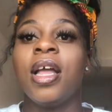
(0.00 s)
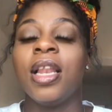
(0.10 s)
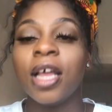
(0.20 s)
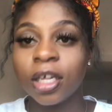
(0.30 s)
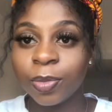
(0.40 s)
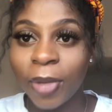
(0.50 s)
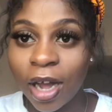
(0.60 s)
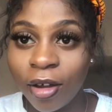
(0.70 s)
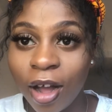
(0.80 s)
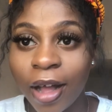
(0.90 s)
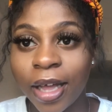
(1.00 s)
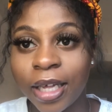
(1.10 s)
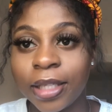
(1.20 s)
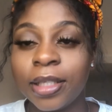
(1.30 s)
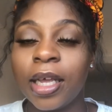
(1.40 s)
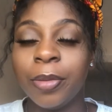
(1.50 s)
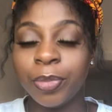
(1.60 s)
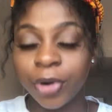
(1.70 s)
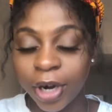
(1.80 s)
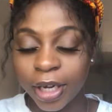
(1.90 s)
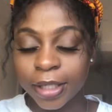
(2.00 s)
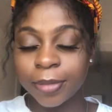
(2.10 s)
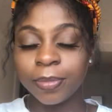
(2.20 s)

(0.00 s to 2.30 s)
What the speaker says: Let us bow our heads and pray.